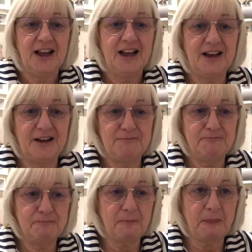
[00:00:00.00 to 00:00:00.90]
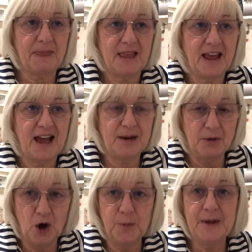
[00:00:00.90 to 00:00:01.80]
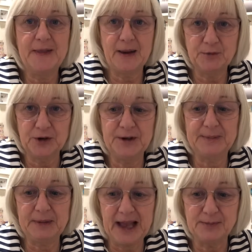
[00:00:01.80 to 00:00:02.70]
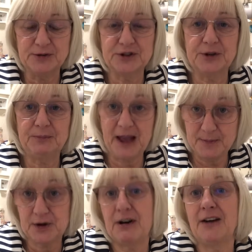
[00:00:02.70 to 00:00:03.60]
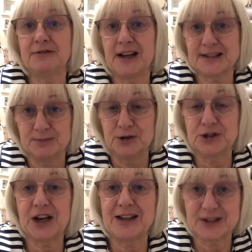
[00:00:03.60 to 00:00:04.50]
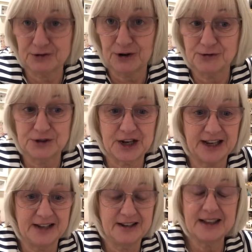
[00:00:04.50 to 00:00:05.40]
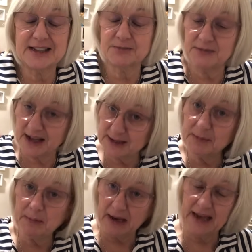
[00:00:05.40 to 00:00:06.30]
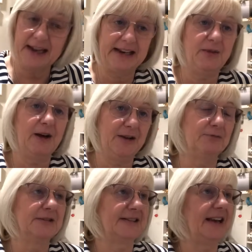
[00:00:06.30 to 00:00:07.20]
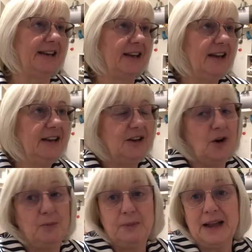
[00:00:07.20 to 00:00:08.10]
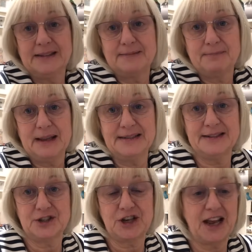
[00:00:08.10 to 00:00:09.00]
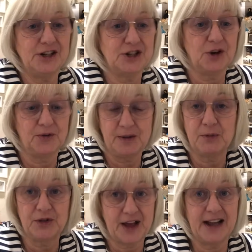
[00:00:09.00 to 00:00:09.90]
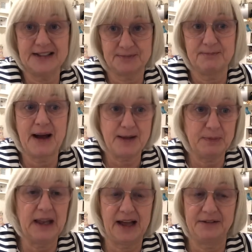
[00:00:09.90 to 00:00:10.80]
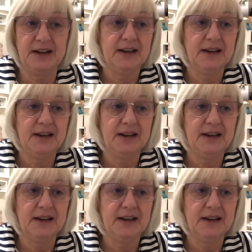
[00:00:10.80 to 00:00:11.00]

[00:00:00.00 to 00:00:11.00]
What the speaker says: And I'm hoping that I'm going to be able to paper craft as much as a crochet. That's my plan anyway, we'll see. You know, plans change, don't they? But that is my plan.